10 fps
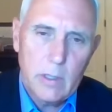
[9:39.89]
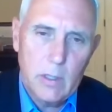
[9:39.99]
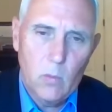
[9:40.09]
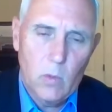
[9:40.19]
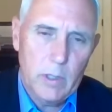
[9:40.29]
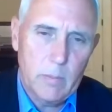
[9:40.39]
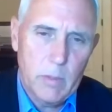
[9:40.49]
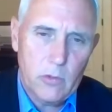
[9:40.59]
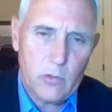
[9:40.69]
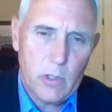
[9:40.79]
in one
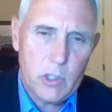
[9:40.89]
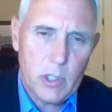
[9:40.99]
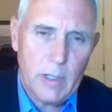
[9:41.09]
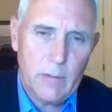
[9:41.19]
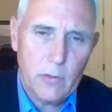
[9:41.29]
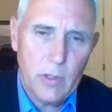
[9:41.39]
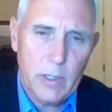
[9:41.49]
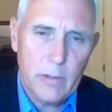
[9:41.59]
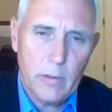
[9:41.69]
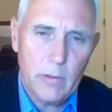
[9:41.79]
administration after
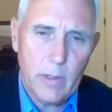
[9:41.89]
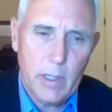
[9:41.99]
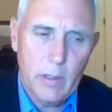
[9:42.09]
another.